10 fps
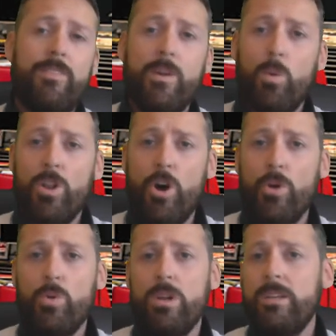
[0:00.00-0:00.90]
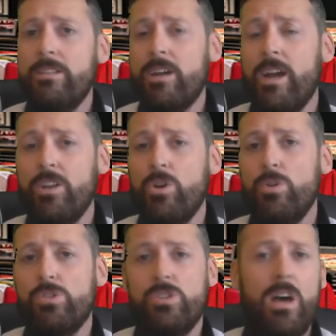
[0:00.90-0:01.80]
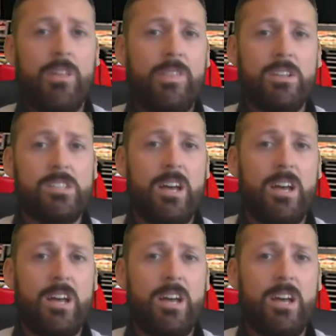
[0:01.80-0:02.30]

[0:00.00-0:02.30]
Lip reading: They will not only diagnose things